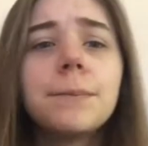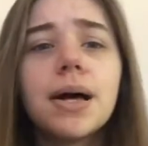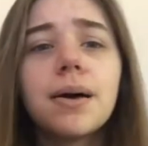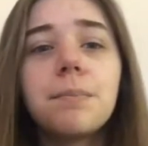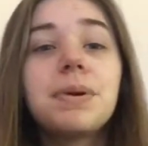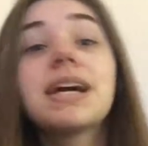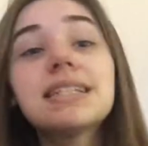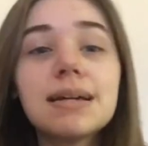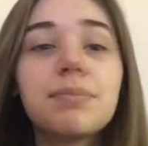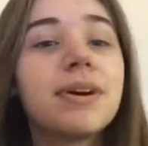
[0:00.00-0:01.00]
But
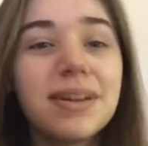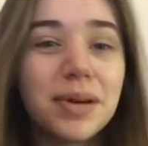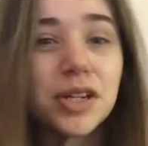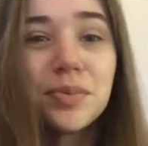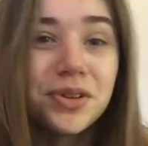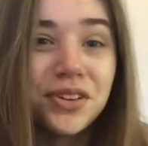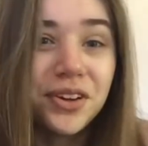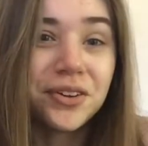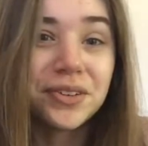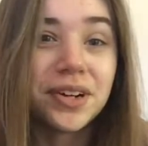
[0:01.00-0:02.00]
because I'm pretty much a beauty
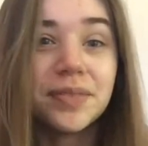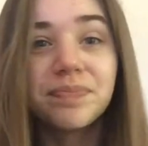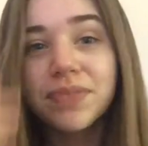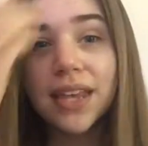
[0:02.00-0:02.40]
guru,